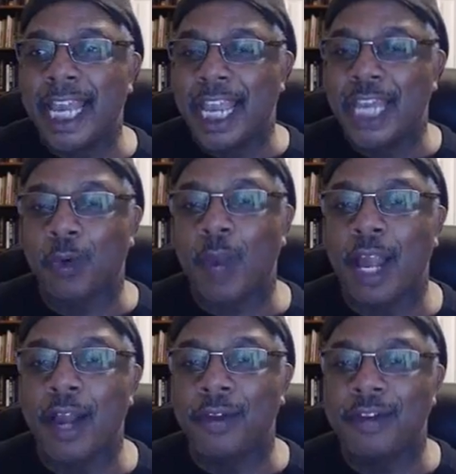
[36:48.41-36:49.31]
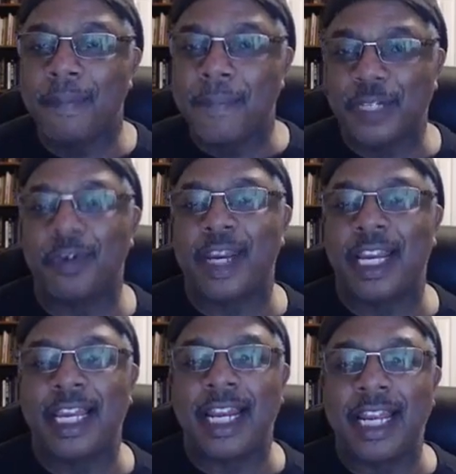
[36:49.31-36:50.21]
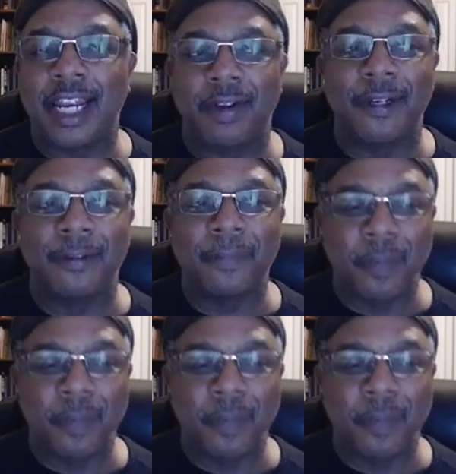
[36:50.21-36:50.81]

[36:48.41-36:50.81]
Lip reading: and around the metro Atlanta area.